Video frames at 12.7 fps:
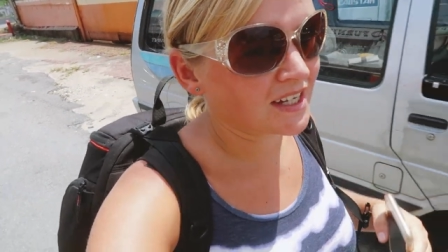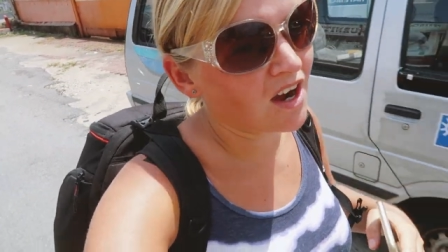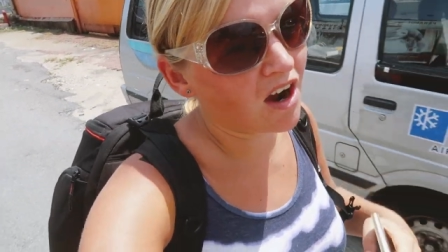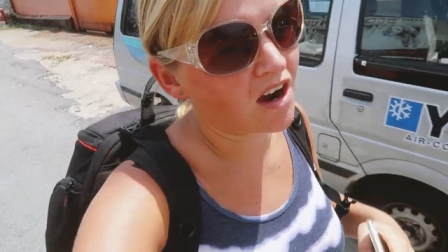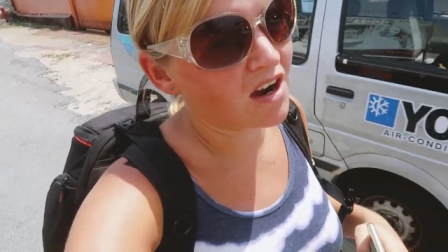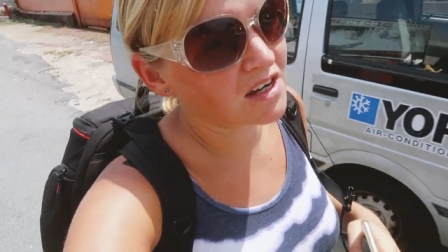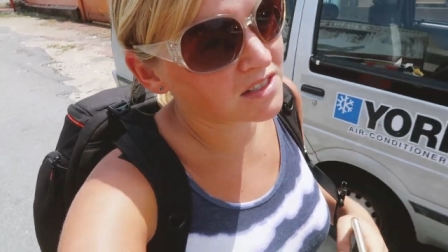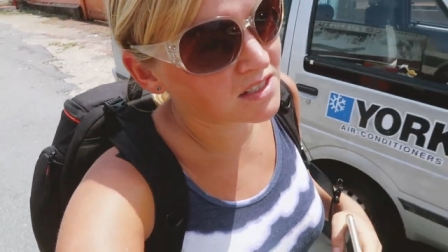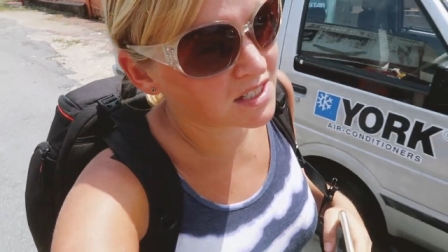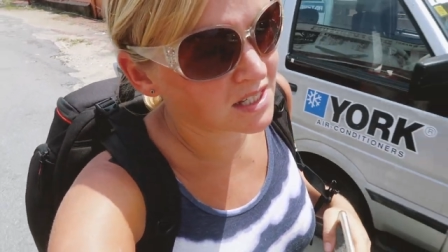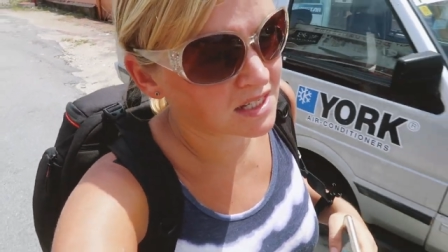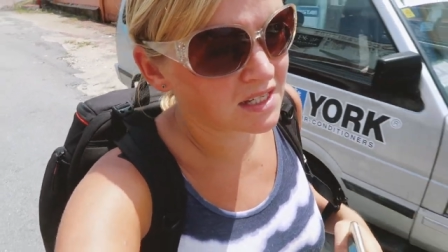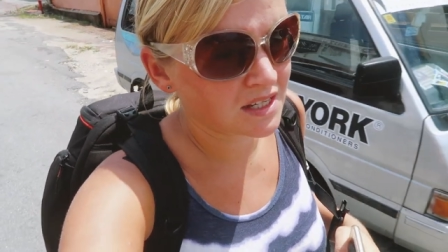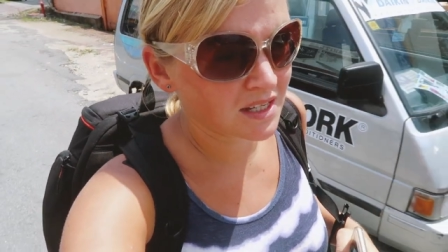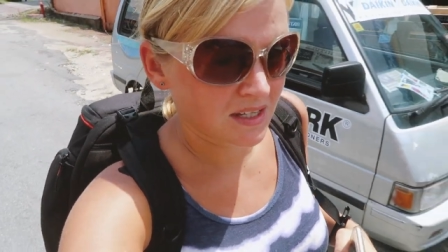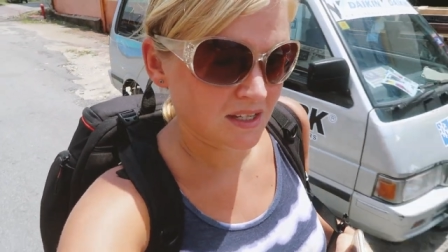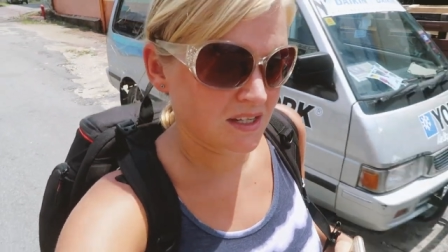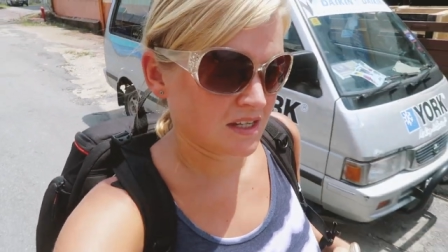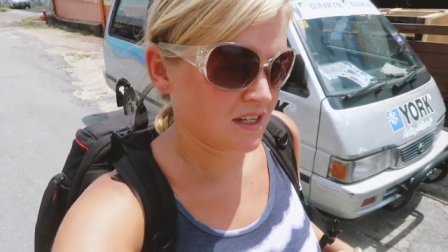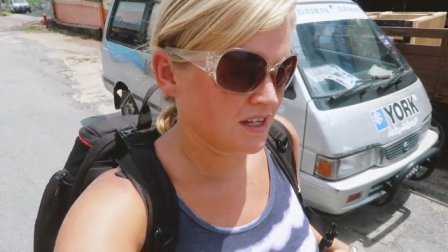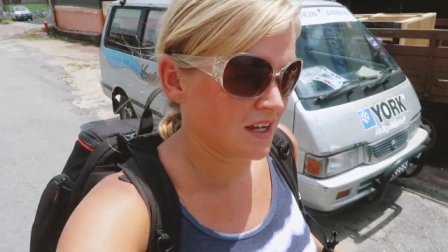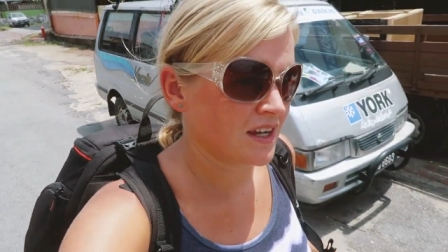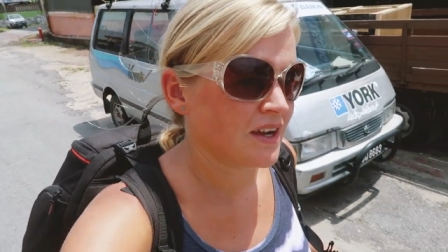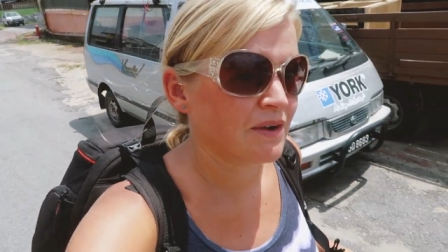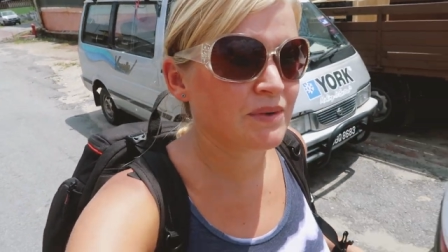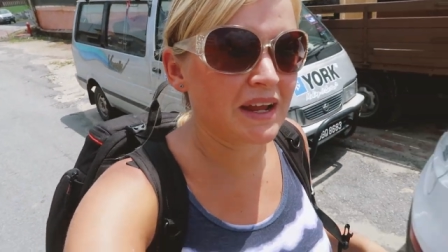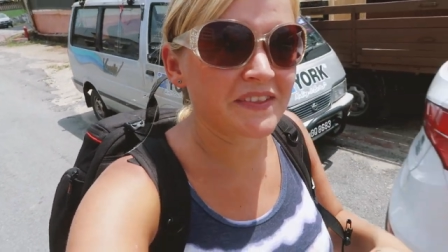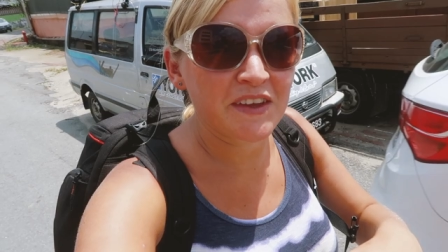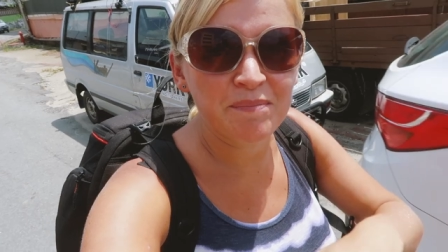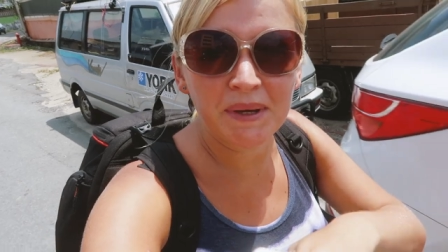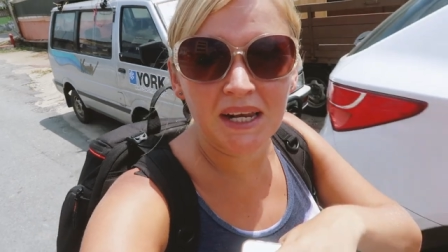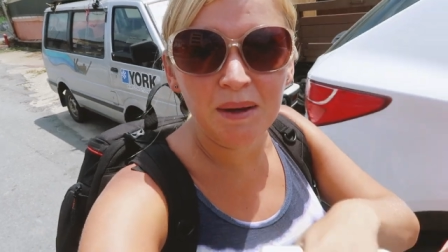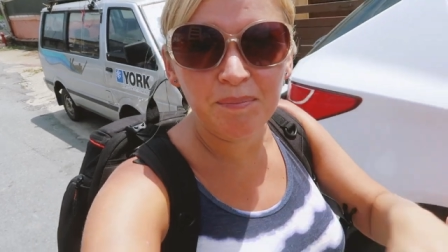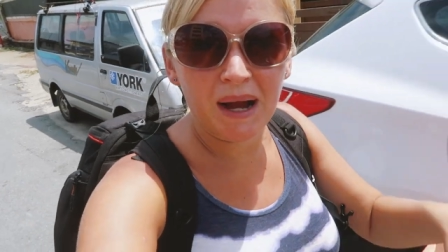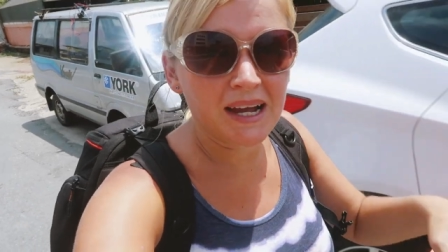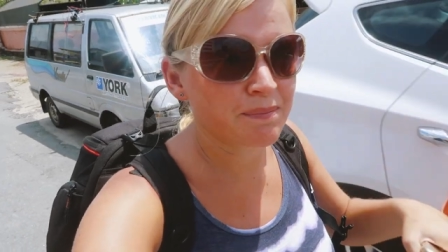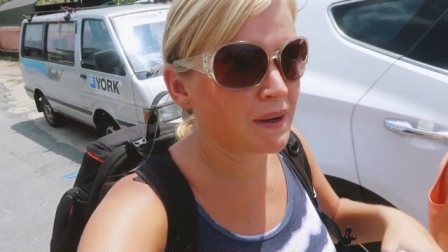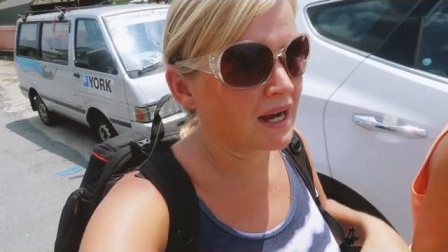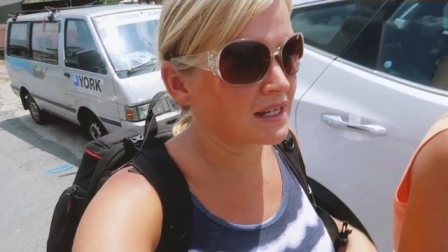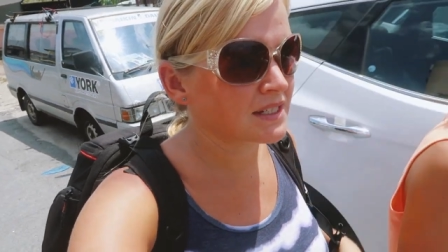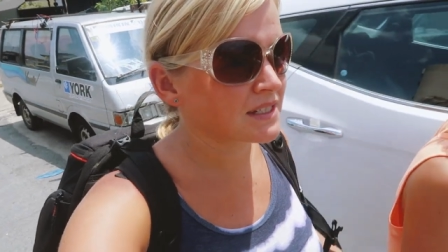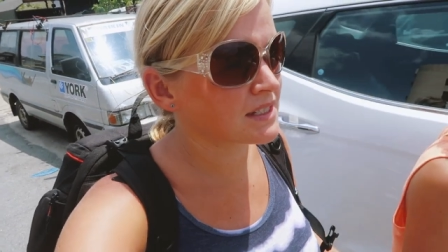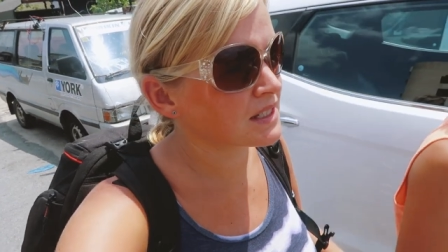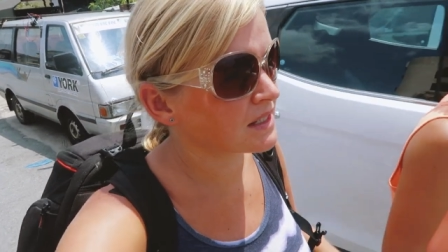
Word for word: in Cars? And like they built a bypass.